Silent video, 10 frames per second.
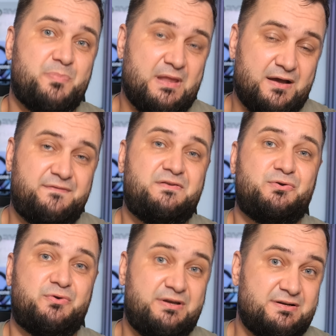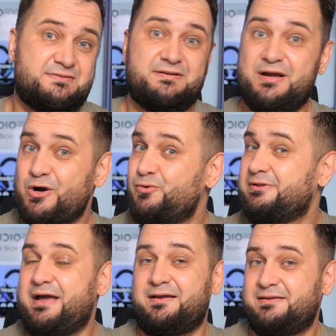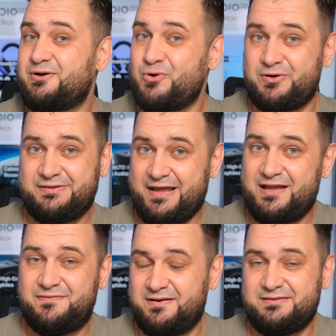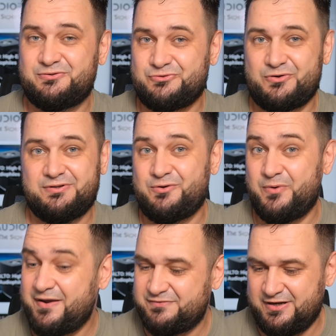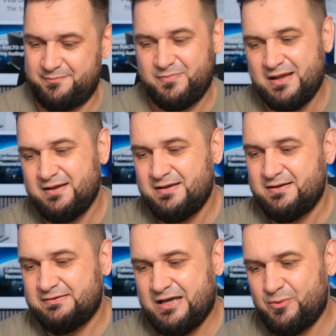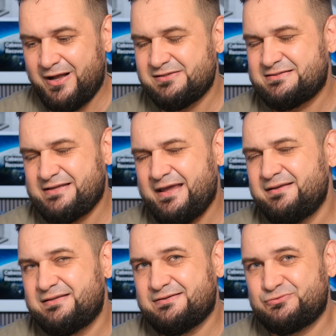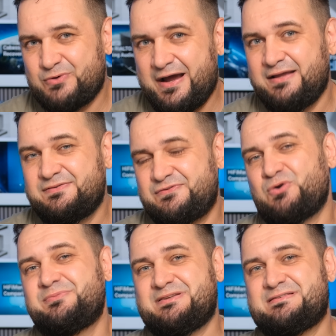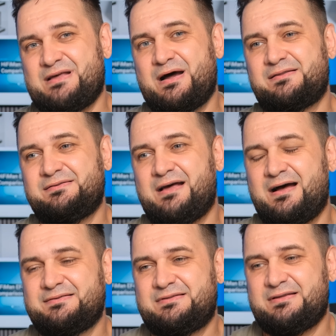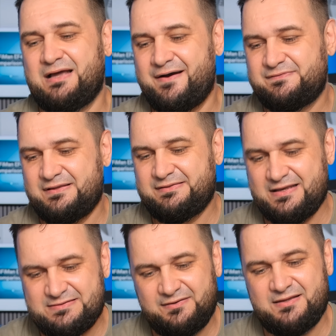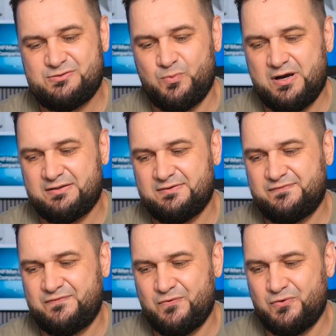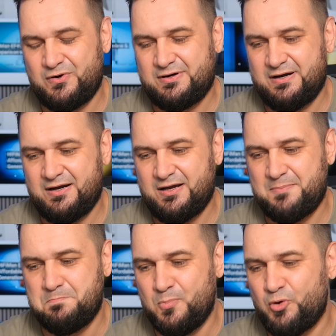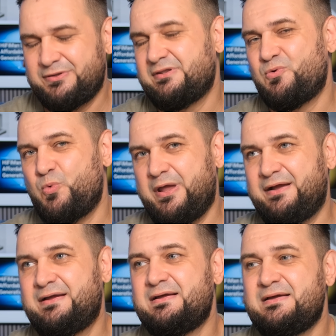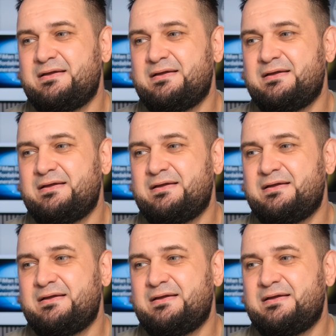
a few years ago, like the Core Dave and the Rockna Wave Dream. Now, I'll say it right from the start that after testing this one for more than a week,